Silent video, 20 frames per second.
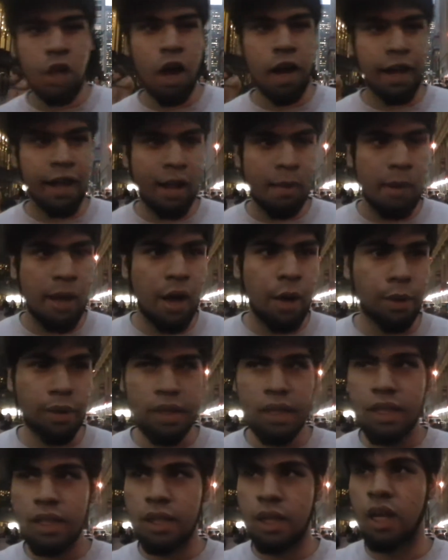talking about
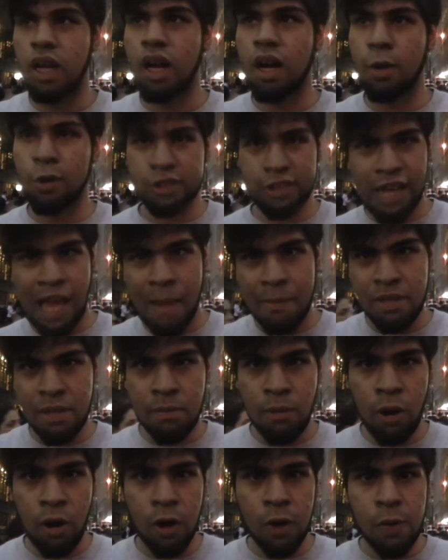what's going to
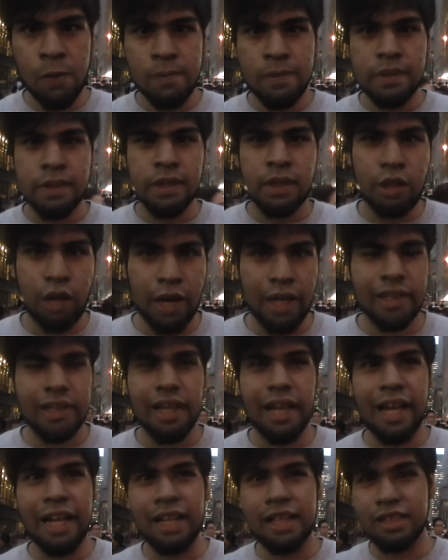happen tomorrow, right?
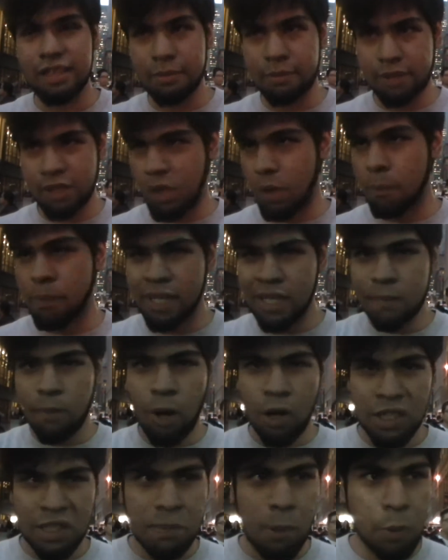And, you know, being
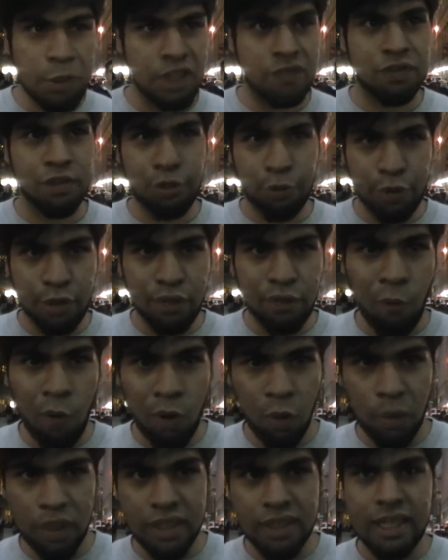part of this protest for 3 or
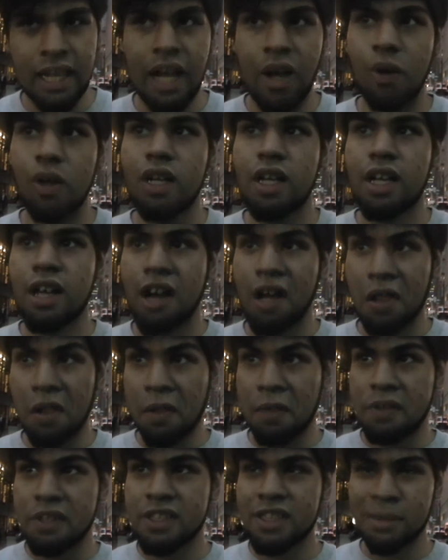4 weeks now,
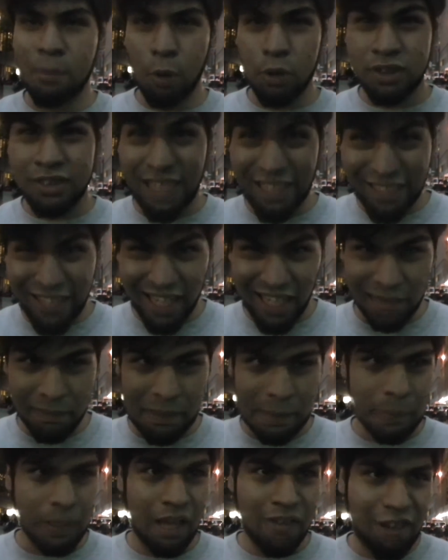these are the most dedicated
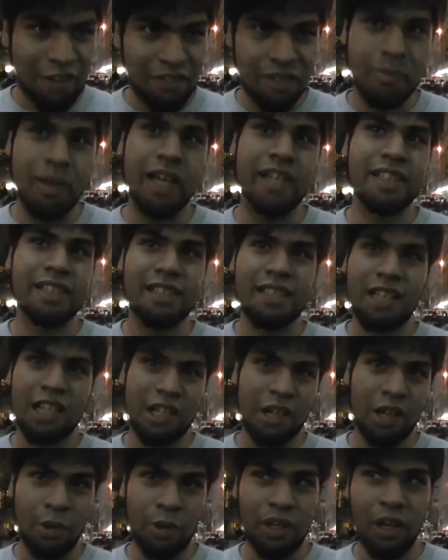people I've ever met.
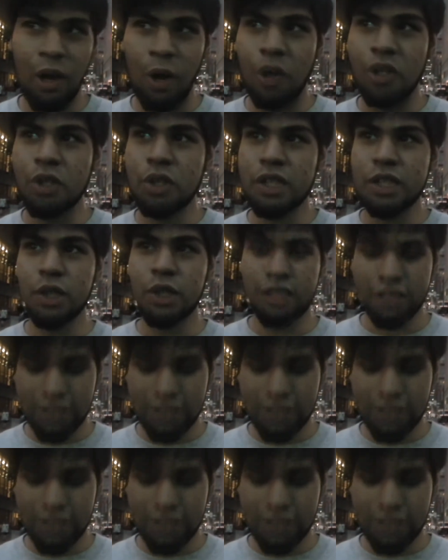You know, you